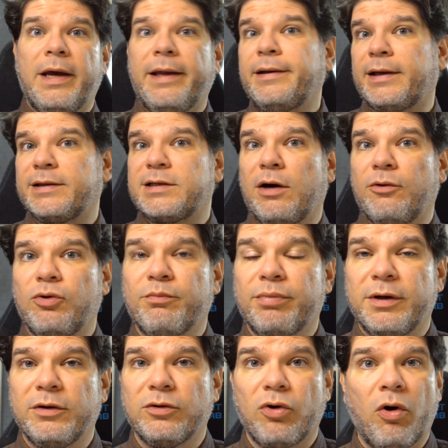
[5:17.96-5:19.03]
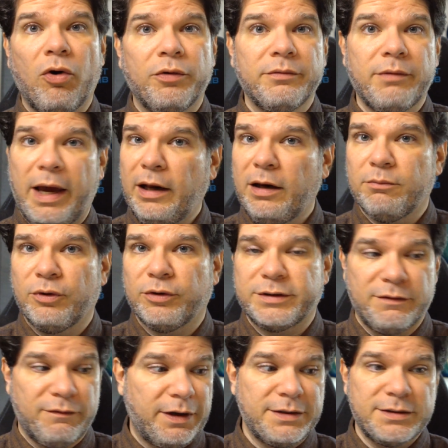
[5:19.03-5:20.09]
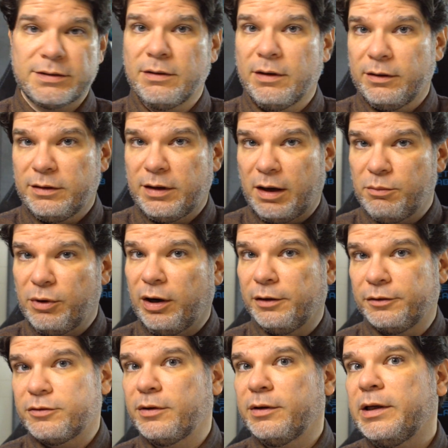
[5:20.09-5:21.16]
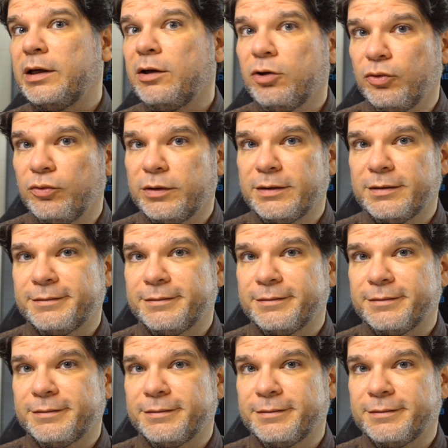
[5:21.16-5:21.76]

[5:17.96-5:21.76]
and that's how you print on any Boox device, Tab Ultra included.